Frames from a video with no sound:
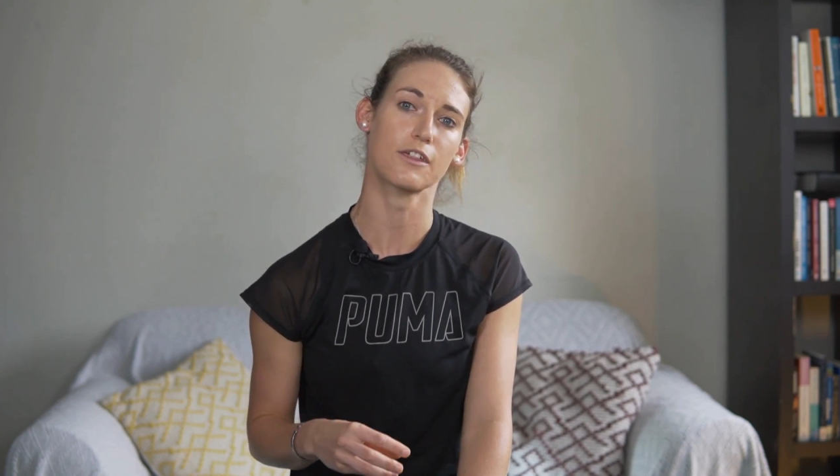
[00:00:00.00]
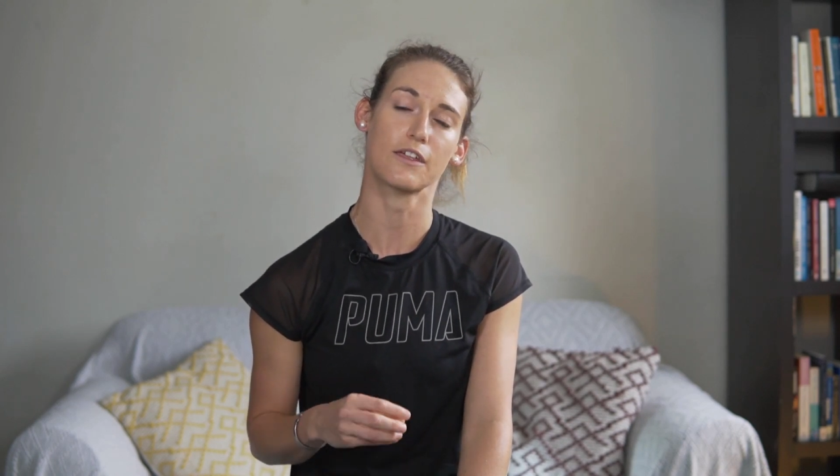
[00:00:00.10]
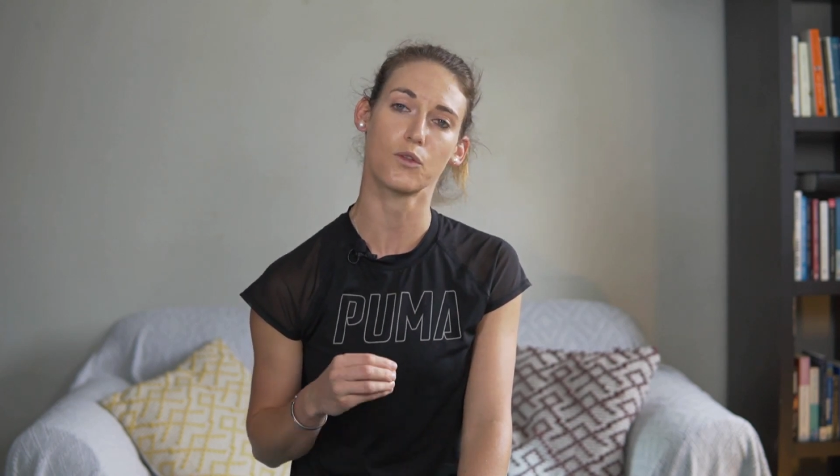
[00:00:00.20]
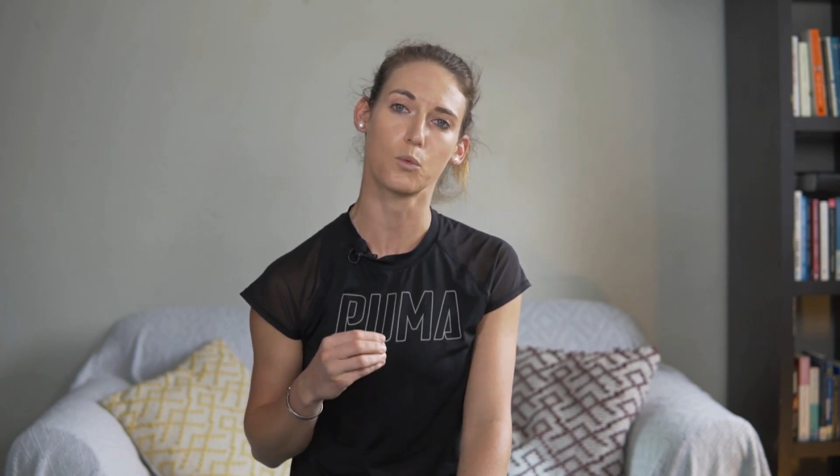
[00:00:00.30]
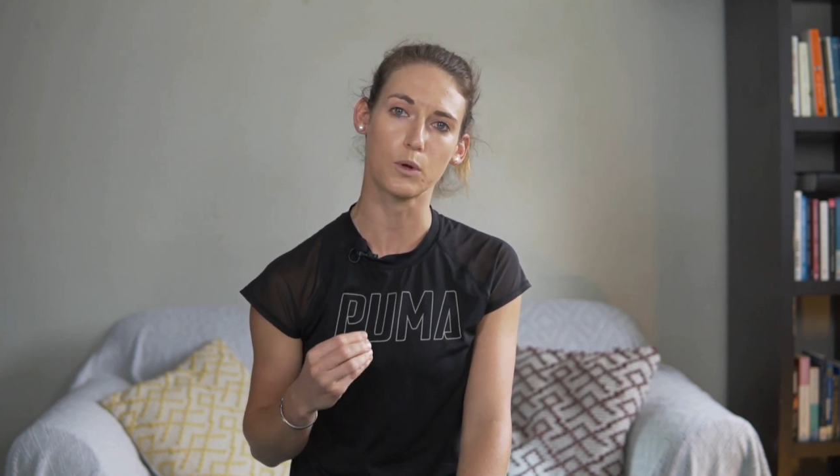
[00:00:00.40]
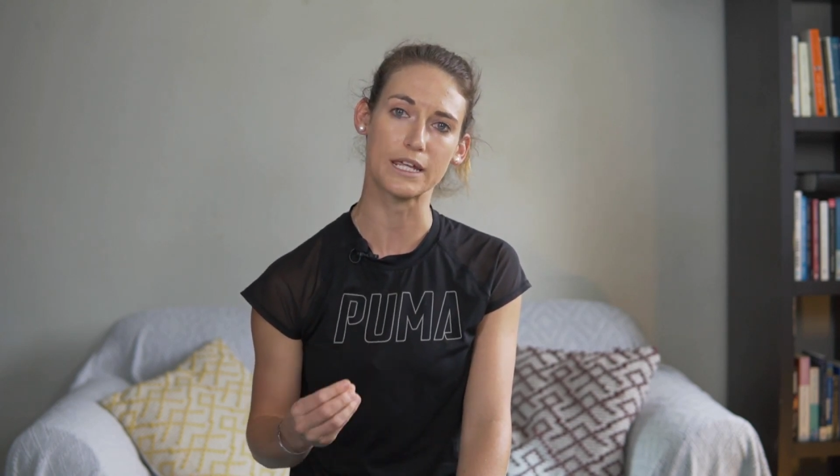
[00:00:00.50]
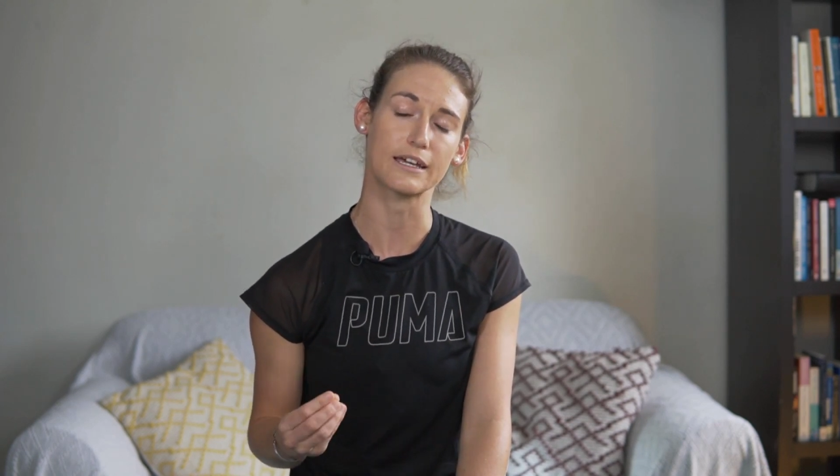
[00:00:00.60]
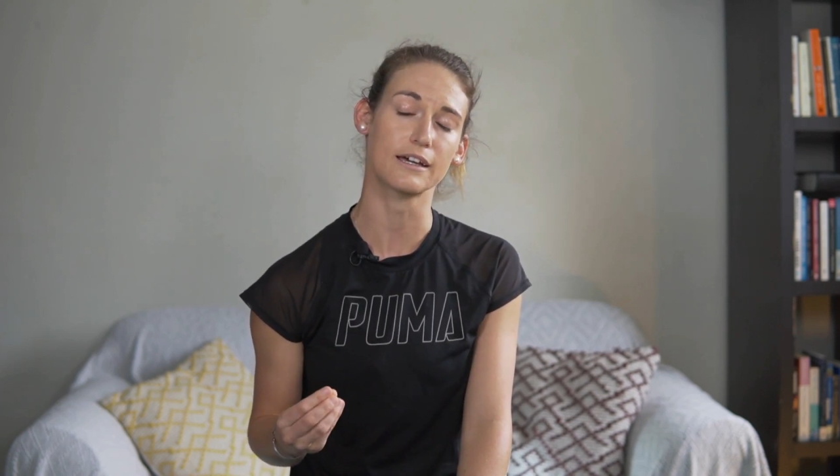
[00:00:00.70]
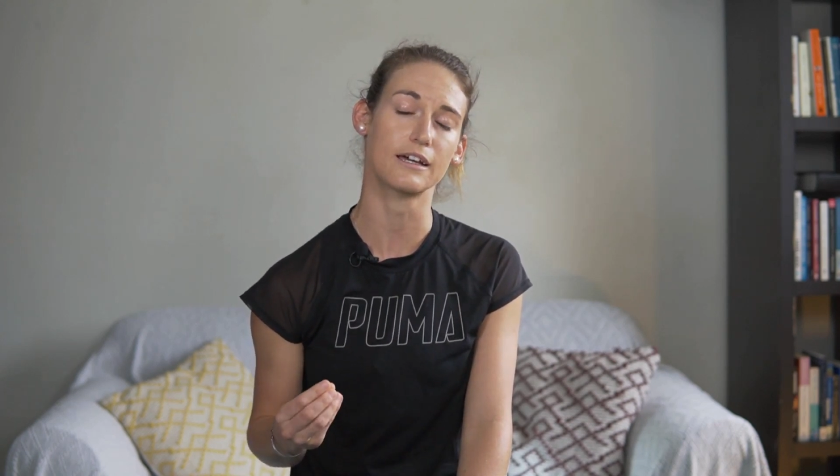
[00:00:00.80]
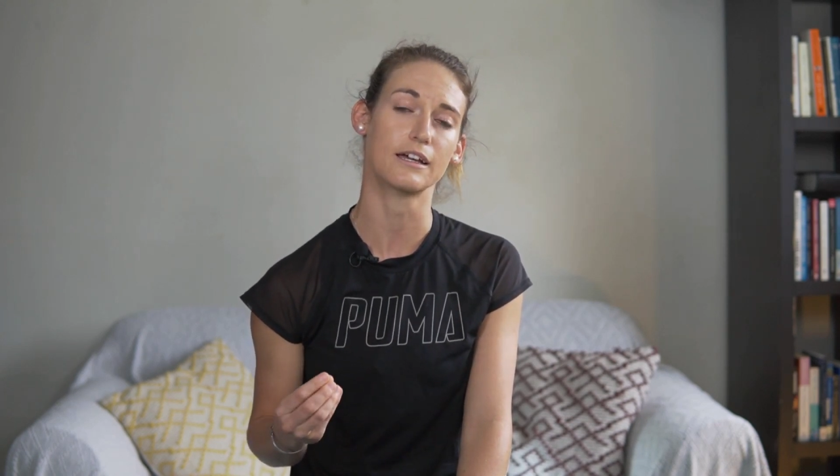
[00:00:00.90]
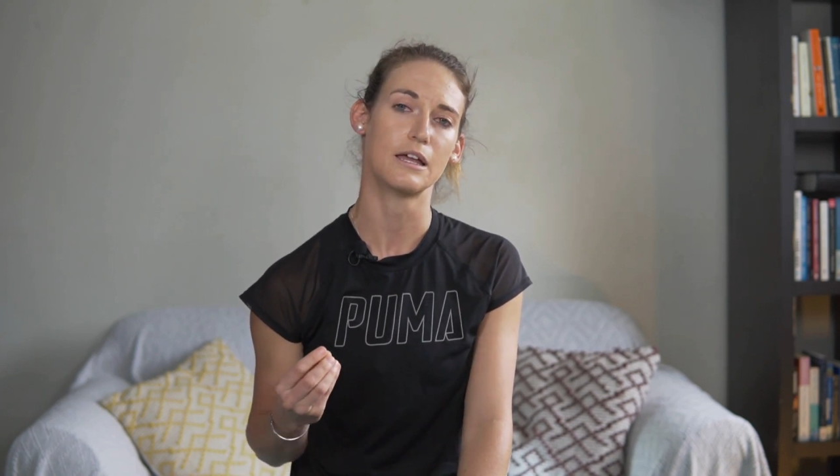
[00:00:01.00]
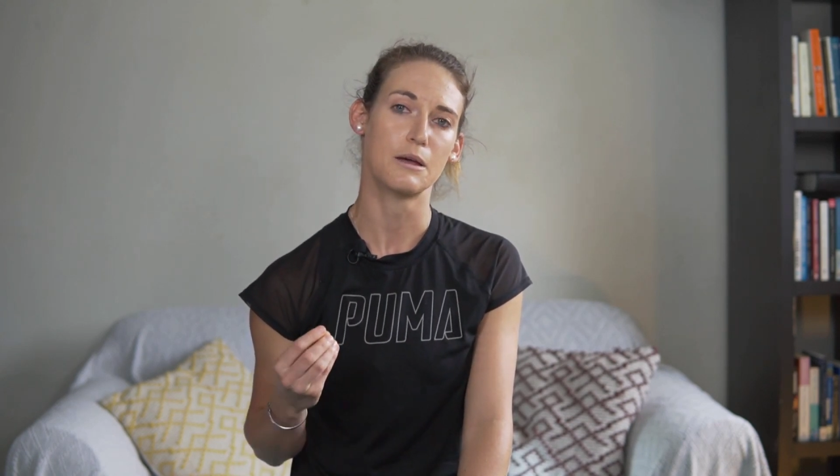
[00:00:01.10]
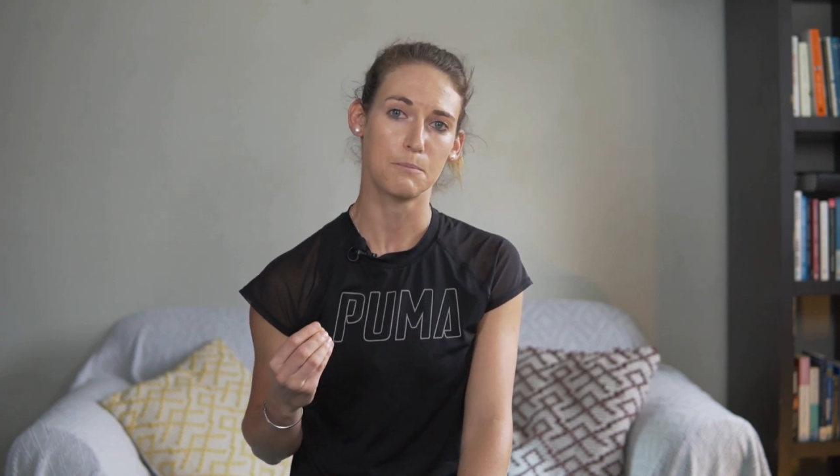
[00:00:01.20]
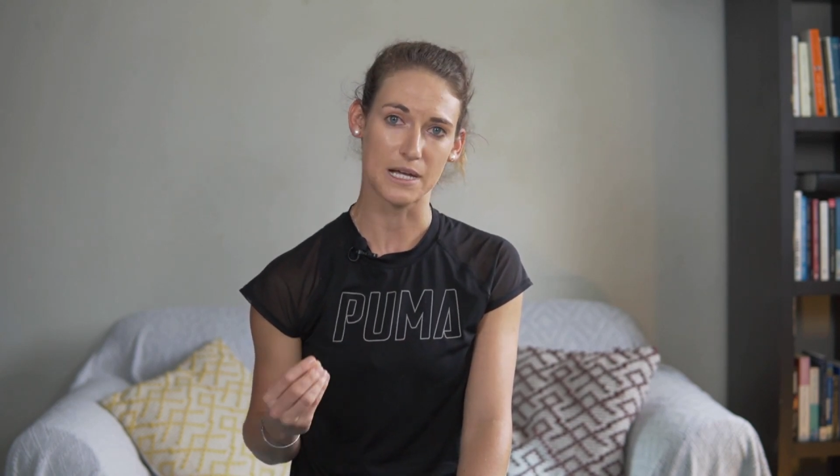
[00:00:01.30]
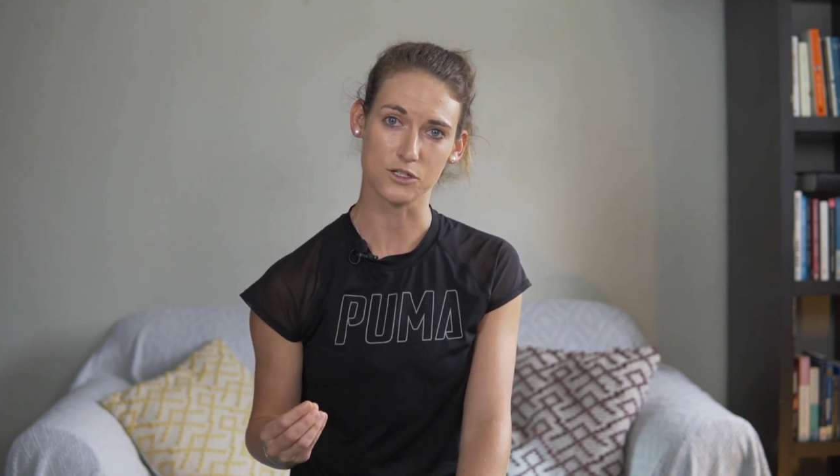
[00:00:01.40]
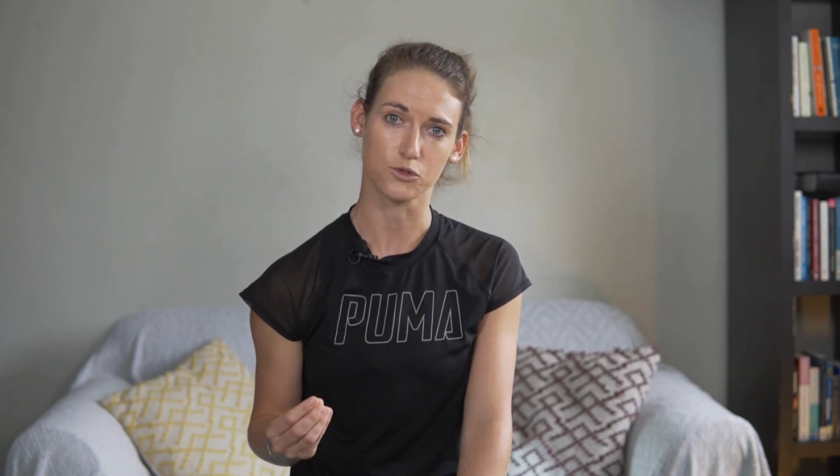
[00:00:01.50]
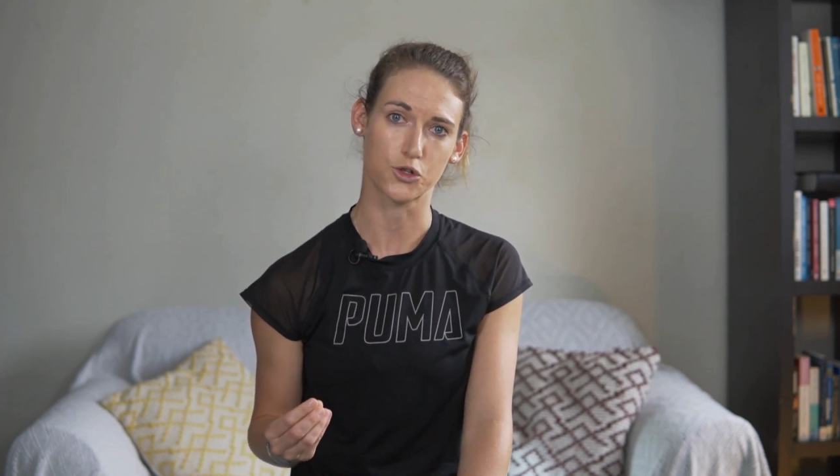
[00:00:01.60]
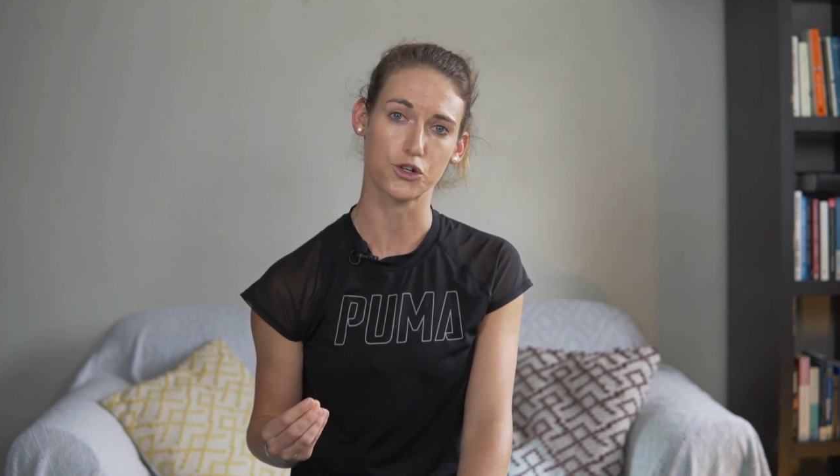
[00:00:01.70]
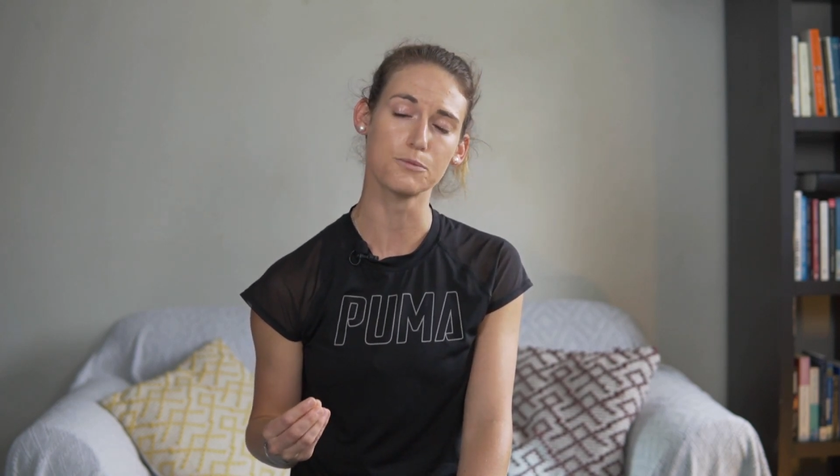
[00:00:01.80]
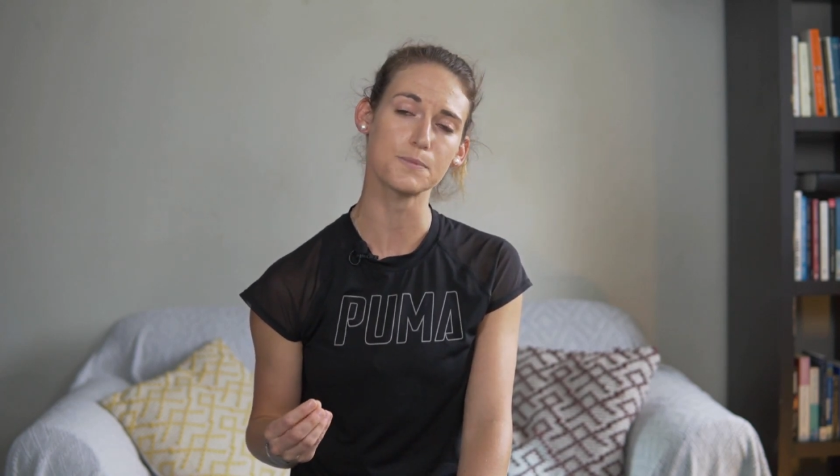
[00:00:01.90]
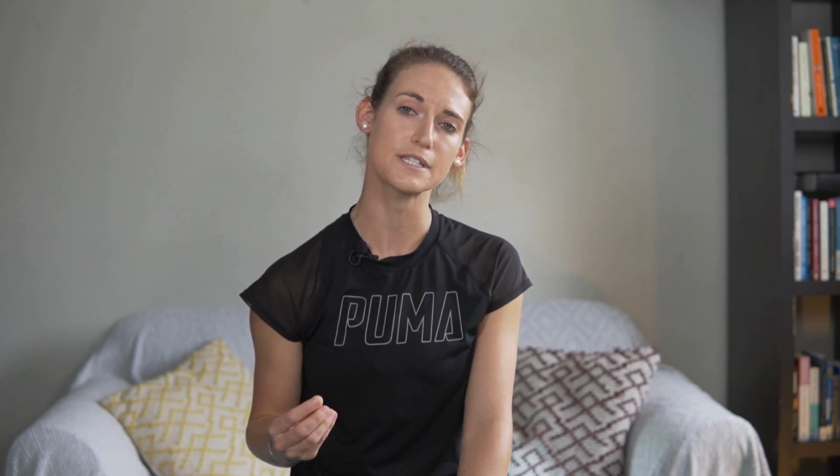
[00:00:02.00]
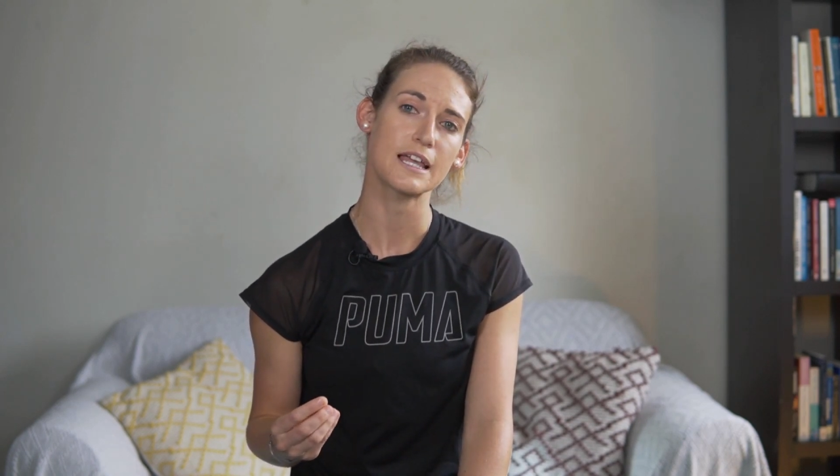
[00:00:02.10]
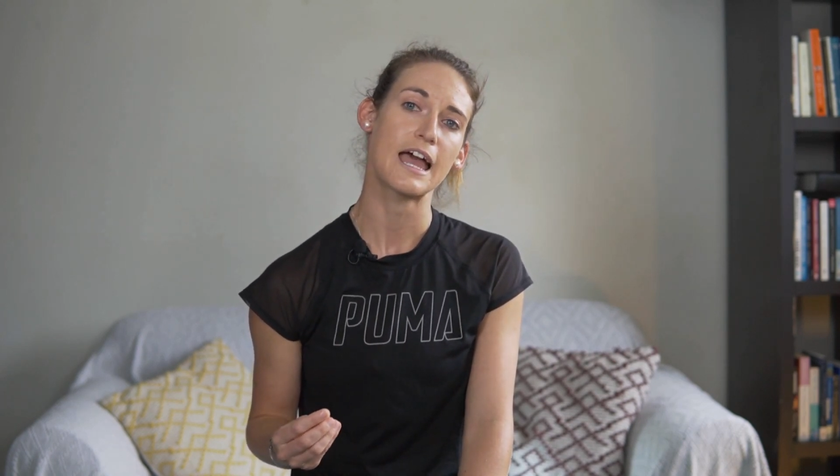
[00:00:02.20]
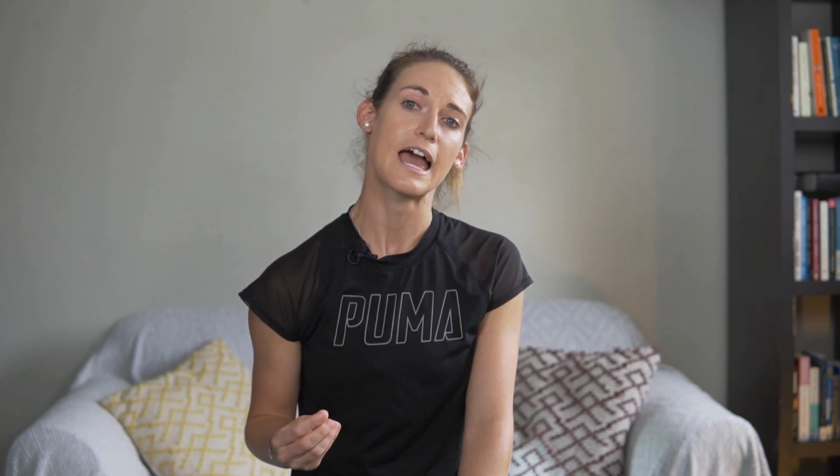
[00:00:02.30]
in the weaker muscle groups,